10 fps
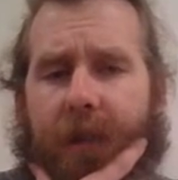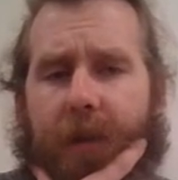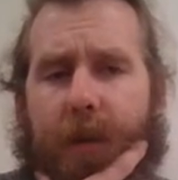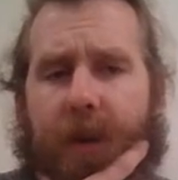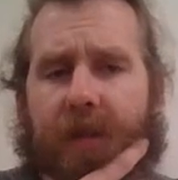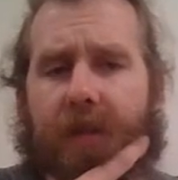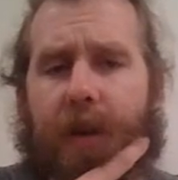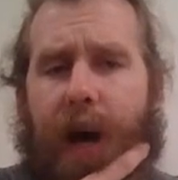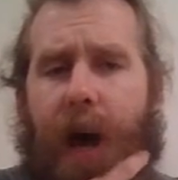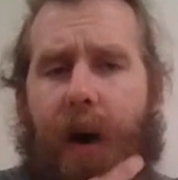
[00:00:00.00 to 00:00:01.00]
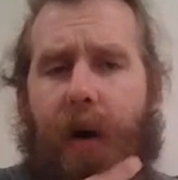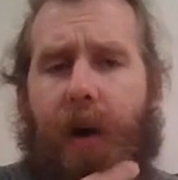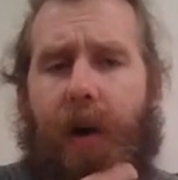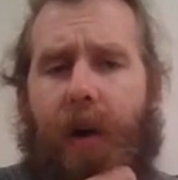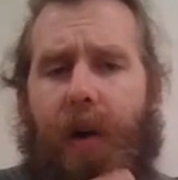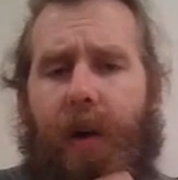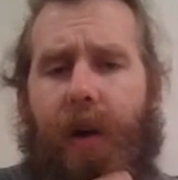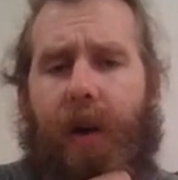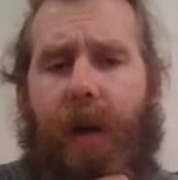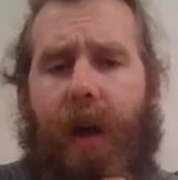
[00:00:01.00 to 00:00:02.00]
from it somehow.
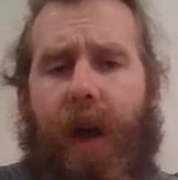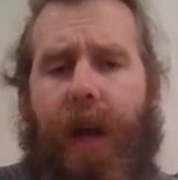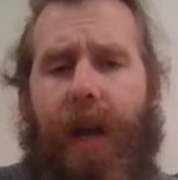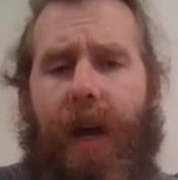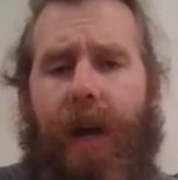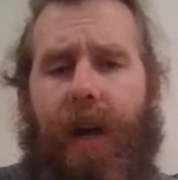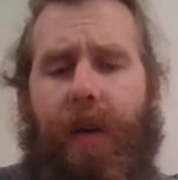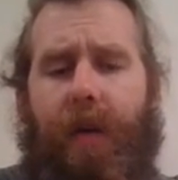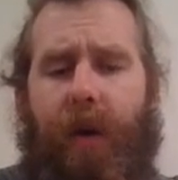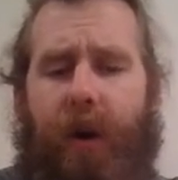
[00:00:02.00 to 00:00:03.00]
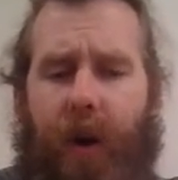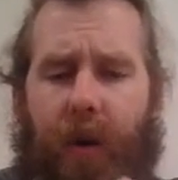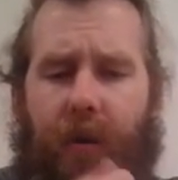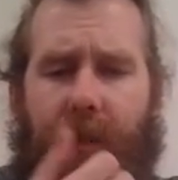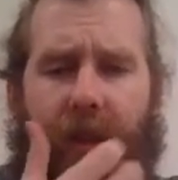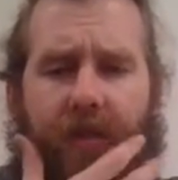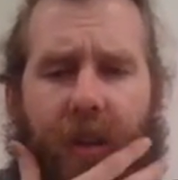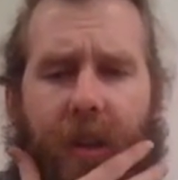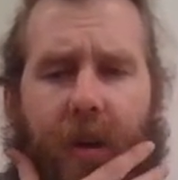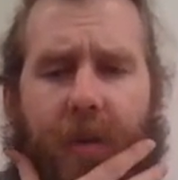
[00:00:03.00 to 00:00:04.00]
And, uh, or no, this I
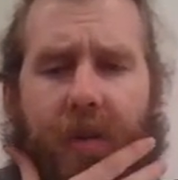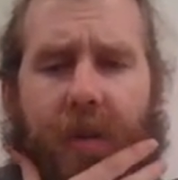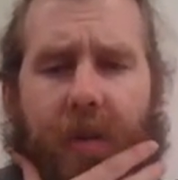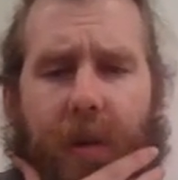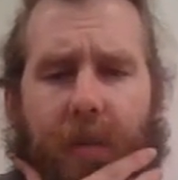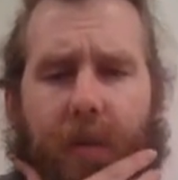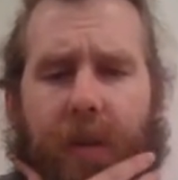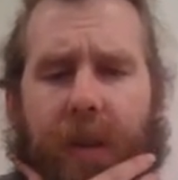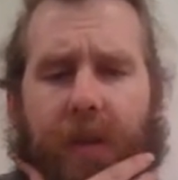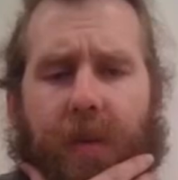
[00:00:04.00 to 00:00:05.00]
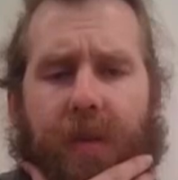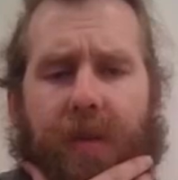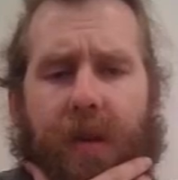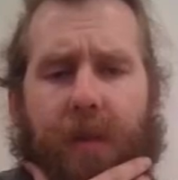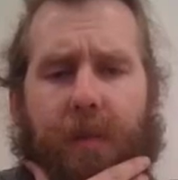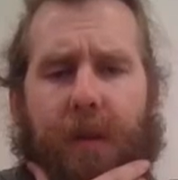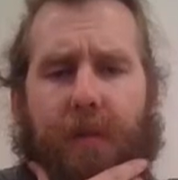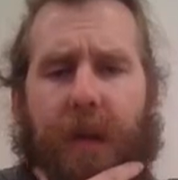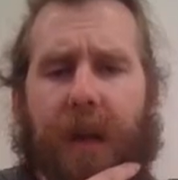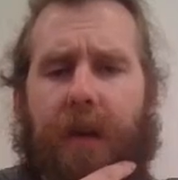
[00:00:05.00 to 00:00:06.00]
think was a, this was a
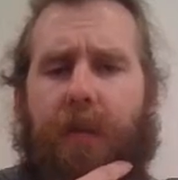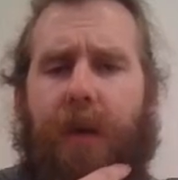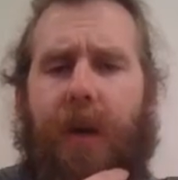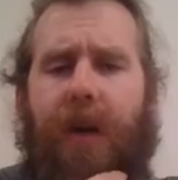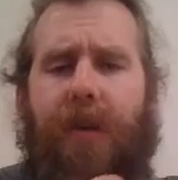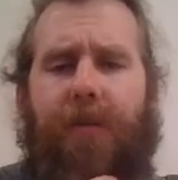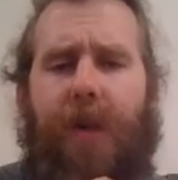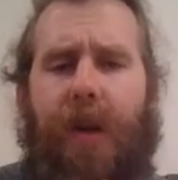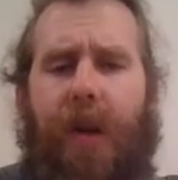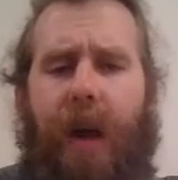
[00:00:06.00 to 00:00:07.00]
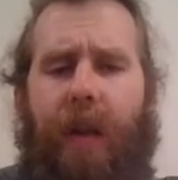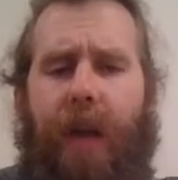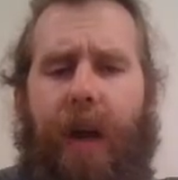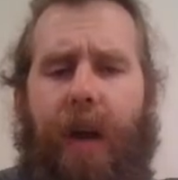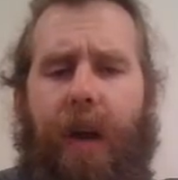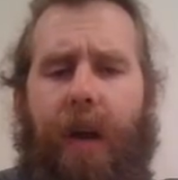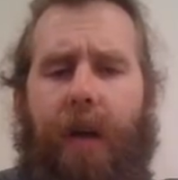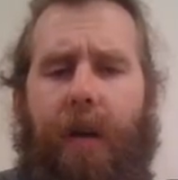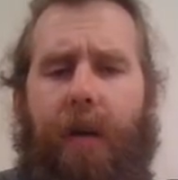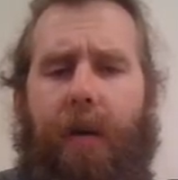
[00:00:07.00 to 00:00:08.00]
misplay. We could have put it down there.
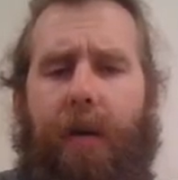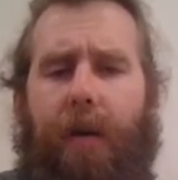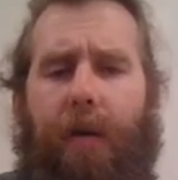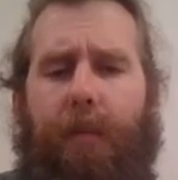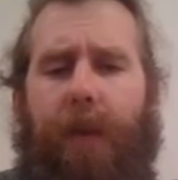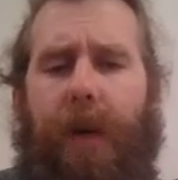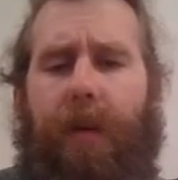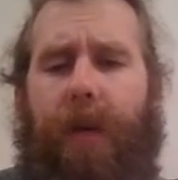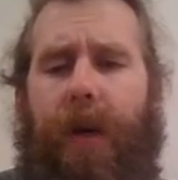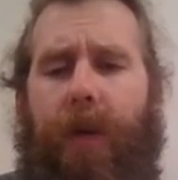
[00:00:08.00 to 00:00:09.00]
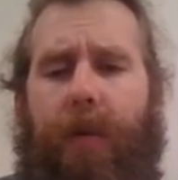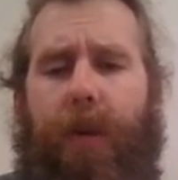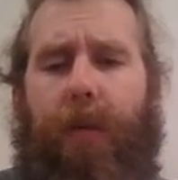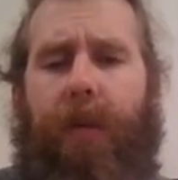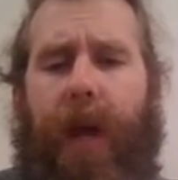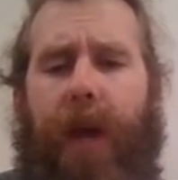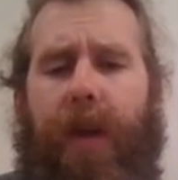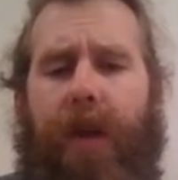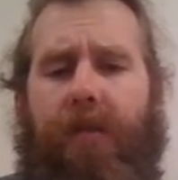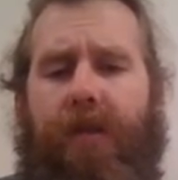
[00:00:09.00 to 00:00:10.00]
But uh, we go with Purple Knight.
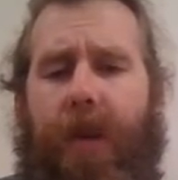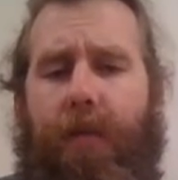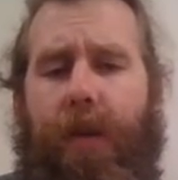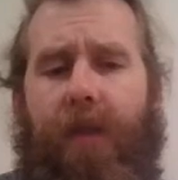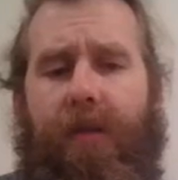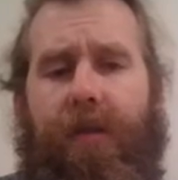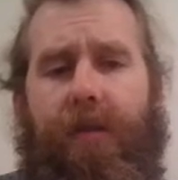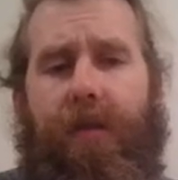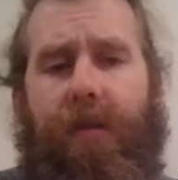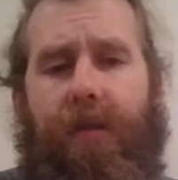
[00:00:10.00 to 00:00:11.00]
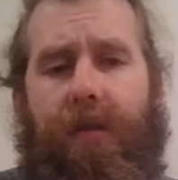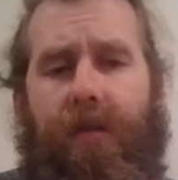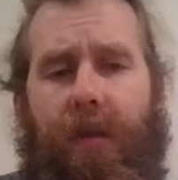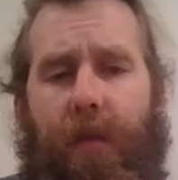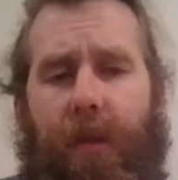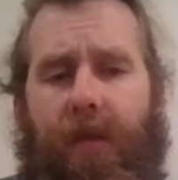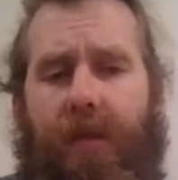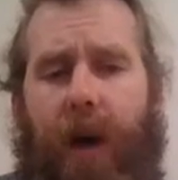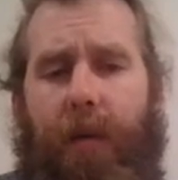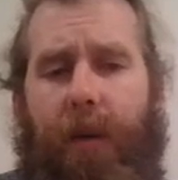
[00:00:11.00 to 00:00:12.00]
Now something's, something's
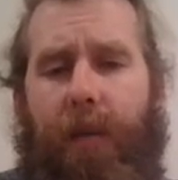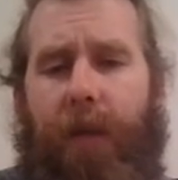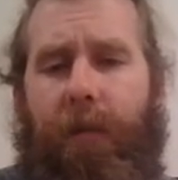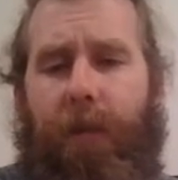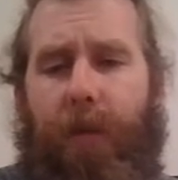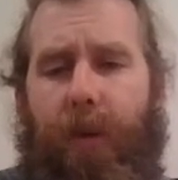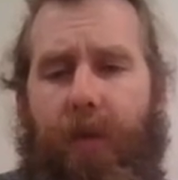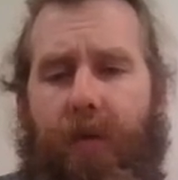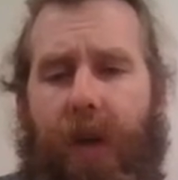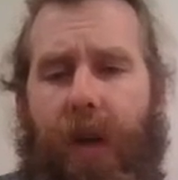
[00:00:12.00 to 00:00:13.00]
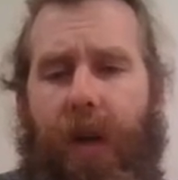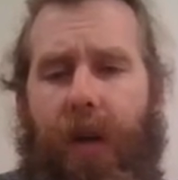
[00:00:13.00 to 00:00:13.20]
stopping me from using